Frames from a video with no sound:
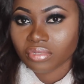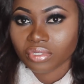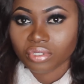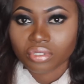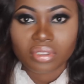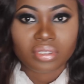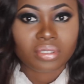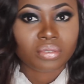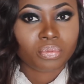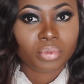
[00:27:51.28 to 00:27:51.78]

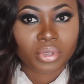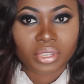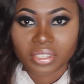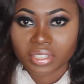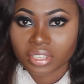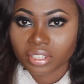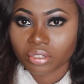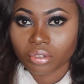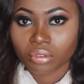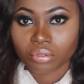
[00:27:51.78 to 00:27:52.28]
Just
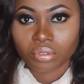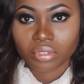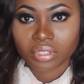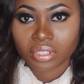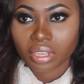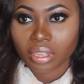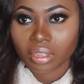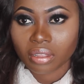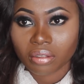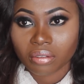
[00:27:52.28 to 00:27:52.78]
maintain your
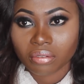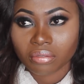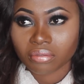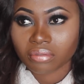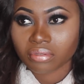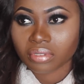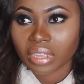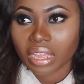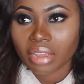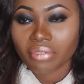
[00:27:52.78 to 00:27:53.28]

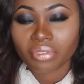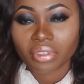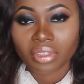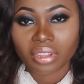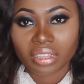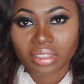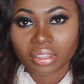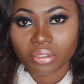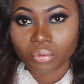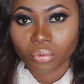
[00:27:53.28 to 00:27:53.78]
total, every
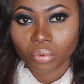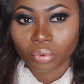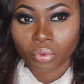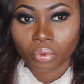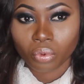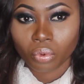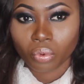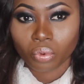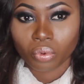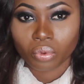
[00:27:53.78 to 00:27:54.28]
other thing will
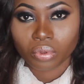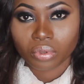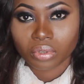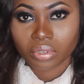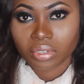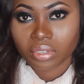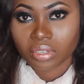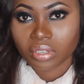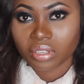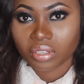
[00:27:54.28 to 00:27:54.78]
go.
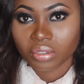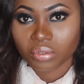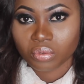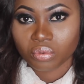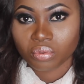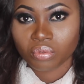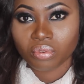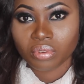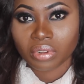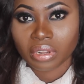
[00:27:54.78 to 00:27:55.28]
It
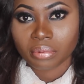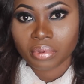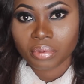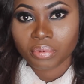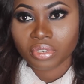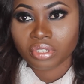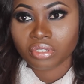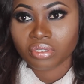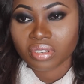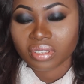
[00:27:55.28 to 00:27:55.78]
will go. And
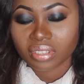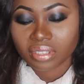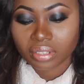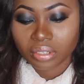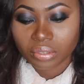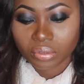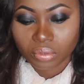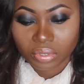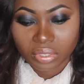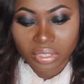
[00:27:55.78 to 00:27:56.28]
maybe you just
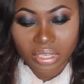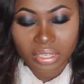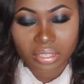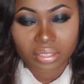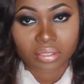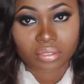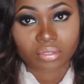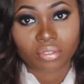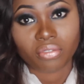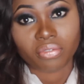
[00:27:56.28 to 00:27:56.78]
need to take
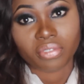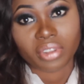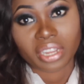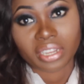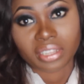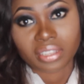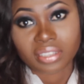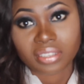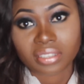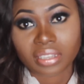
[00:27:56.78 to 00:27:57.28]
stuff
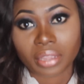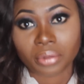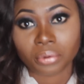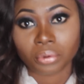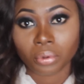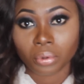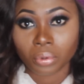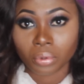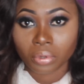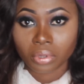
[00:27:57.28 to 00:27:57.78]
like this. I
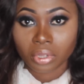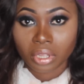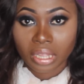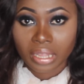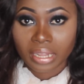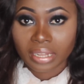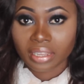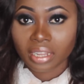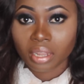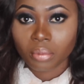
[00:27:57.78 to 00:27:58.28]
know
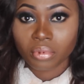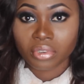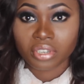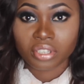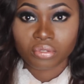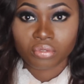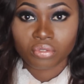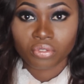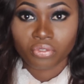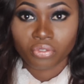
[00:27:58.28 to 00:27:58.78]
lemon
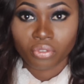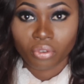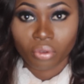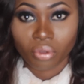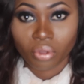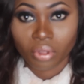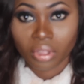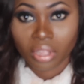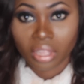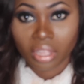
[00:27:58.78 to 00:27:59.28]
is good
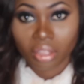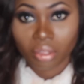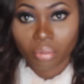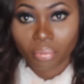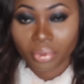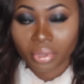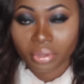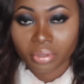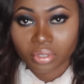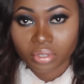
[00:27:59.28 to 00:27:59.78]
for
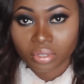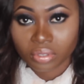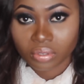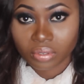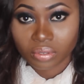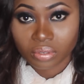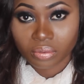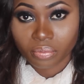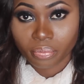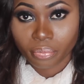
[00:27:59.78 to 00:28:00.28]
helping
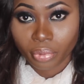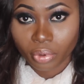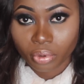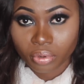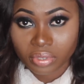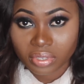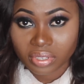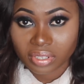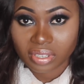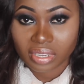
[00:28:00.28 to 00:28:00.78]

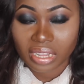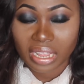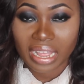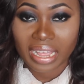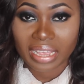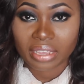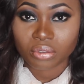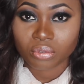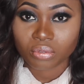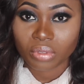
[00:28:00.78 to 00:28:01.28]
bloats.
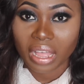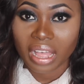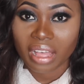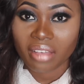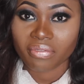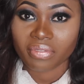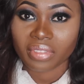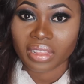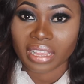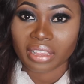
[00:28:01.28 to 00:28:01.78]
I used to
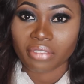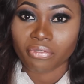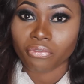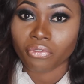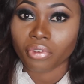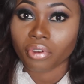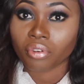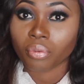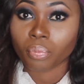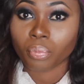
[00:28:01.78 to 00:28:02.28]
have like
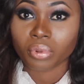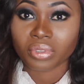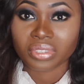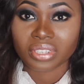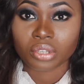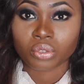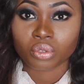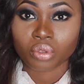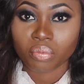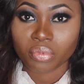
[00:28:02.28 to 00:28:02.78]
very
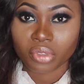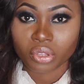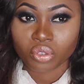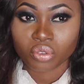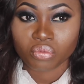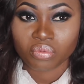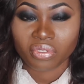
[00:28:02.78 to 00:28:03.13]
bloated tummy too